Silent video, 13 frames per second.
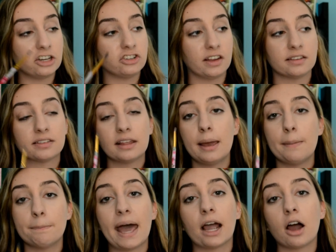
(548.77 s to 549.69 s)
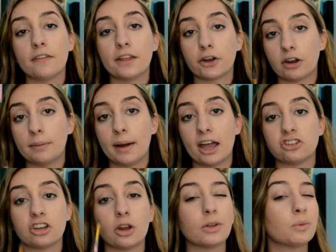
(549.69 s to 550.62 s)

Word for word: just Pack on the cream eyeshadow.